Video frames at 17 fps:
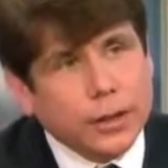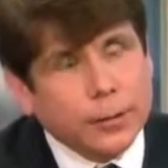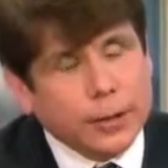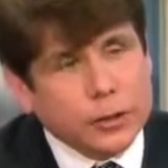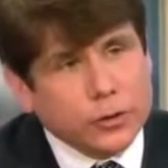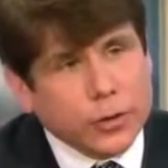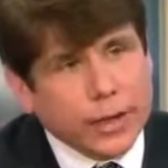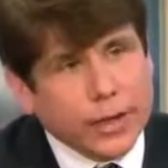
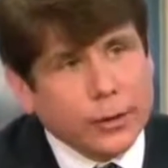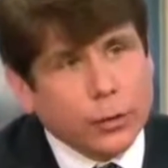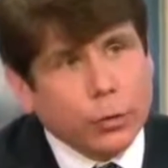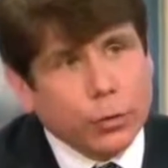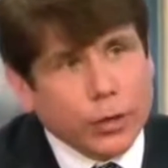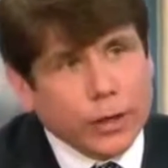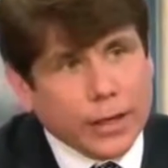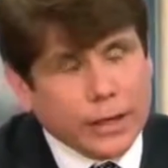about trying
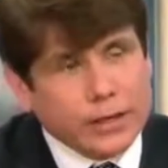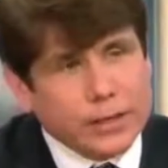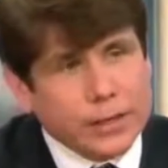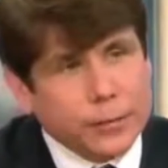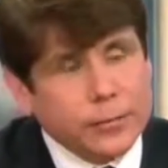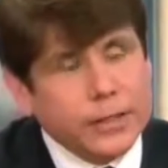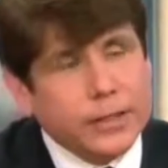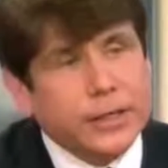to work out
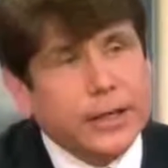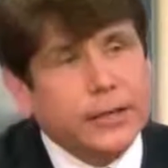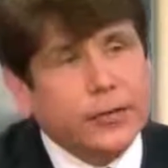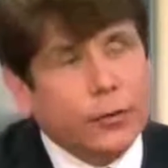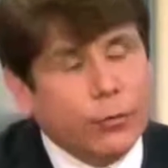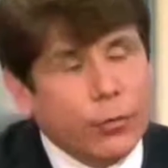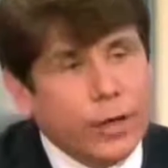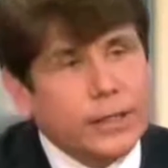something to
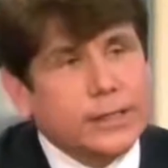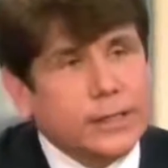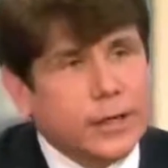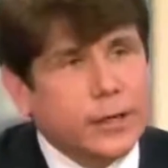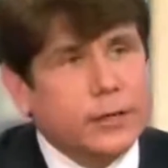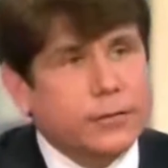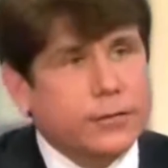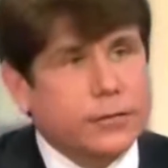get the right
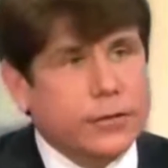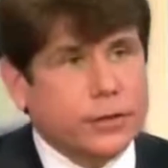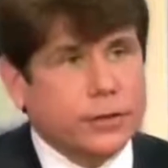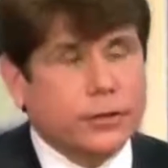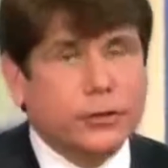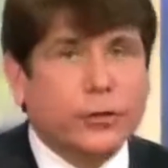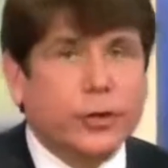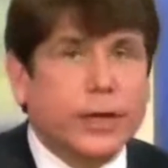senator for
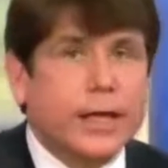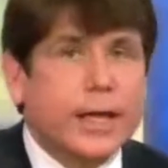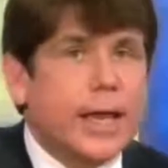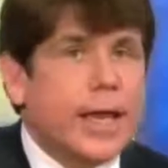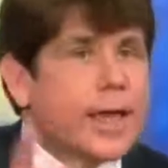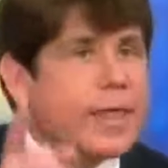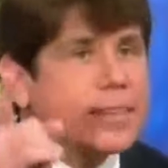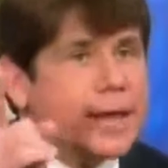Illinois,
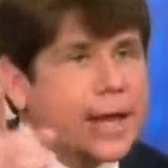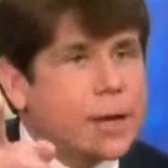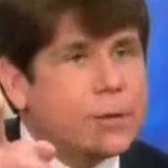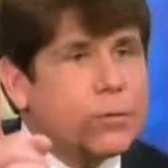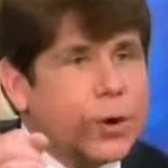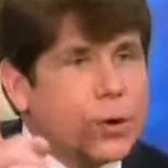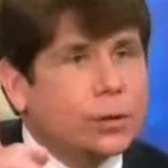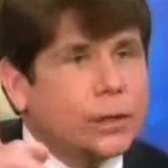and
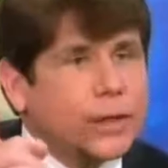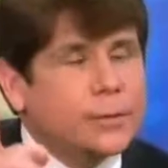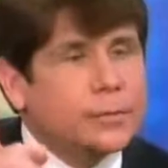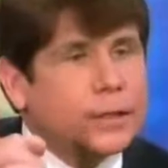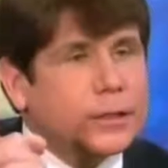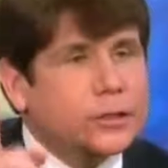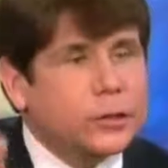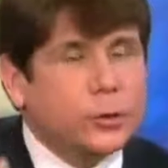they won't
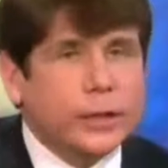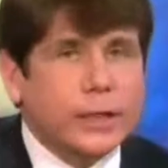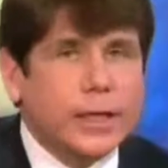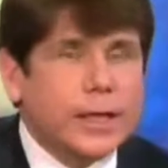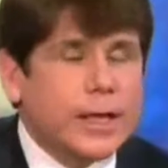let me do it.